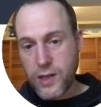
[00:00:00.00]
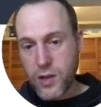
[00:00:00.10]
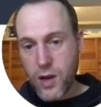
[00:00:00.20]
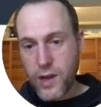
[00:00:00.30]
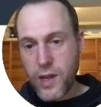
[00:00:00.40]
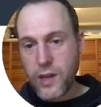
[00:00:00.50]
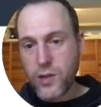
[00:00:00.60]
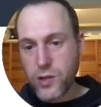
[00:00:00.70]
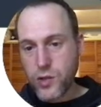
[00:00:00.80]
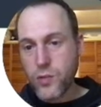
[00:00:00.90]
on, it
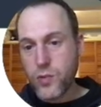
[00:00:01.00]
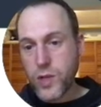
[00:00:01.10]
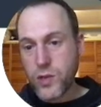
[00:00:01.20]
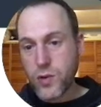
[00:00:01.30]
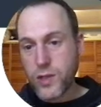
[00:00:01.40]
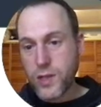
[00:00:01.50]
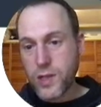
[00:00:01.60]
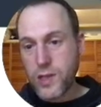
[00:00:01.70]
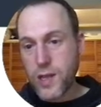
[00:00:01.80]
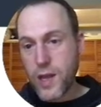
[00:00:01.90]
consumes
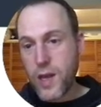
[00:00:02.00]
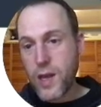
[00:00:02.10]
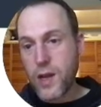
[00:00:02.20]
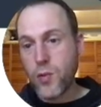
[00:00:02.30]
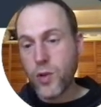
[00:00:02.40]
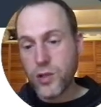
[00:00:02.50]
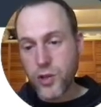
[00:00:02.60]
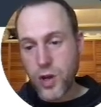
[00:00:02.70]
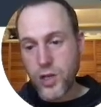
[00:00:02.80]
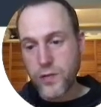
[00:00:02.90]
resources and will
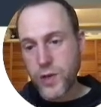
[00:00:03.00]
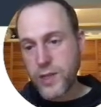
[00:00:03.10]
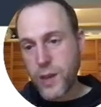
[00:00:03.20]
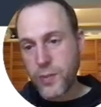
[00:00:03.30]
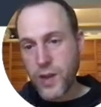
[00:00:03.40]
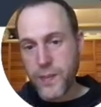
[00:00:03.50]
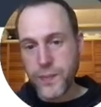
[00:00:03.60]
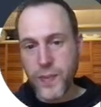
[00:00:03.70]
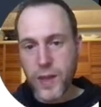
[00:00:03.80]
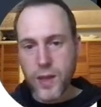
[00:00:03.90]
charge for its uptime.
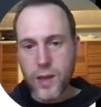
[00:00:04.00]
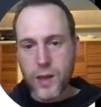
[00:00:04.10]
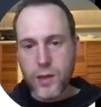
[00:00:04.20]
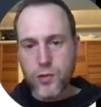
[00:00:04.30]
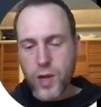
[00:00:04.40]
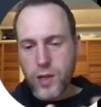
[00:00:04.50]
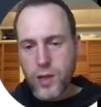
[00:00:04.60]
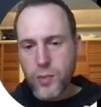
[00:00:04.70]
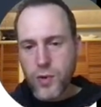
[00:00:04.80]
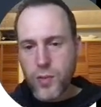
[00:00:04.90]
Try to
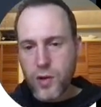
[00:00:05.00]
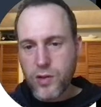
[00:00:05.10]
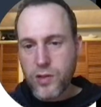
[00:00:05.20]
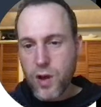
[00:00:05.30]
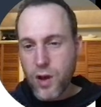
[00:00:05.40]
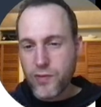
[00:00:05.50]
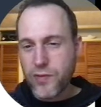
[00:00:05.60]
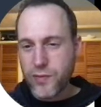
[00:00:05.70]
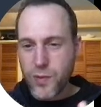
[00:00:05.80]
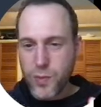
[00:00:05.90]
keep your models off
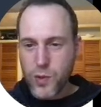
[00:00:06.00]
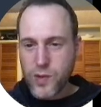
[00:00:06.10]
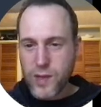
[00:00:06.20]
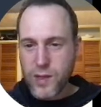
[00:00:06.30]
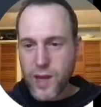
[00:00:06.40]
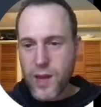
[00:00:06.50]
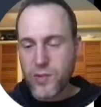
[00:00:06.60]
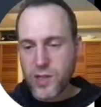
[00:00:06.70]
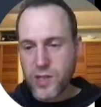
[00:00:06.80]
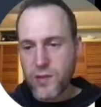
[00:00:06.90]
for most of the time
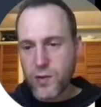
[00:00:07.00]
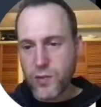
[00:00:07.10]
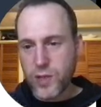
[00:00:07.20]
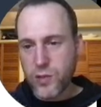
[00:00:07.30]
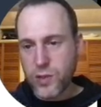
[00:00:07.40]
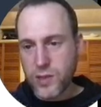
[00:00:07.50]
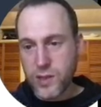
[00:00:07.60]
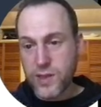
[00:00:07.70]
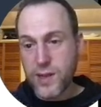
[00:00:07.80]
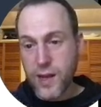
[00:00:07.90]
to save on
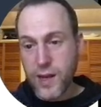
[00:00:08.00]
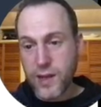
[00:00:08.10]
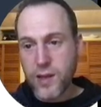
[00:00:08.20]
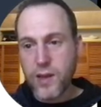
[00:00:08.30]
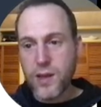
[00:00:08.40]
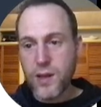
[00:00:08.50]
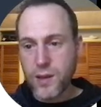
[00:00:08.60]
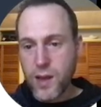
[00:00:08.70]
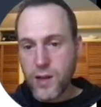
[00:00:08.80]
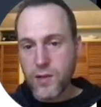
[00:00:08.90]
resources, like at
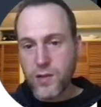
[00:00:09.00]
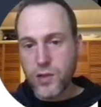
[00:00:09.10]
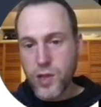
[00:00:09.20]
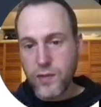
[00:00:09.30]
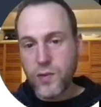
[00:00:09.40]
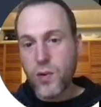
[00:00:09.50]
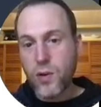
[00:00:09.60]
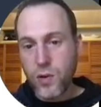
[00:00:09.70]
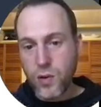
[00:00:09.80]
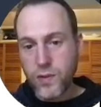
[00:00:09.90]
the end of the shift
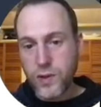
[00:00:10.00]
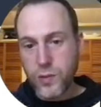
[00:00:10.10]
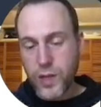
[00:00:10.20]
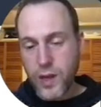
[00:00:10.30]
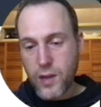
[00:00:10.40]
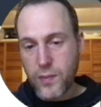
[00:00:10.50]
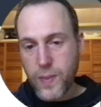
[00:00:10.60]
or over the weekend.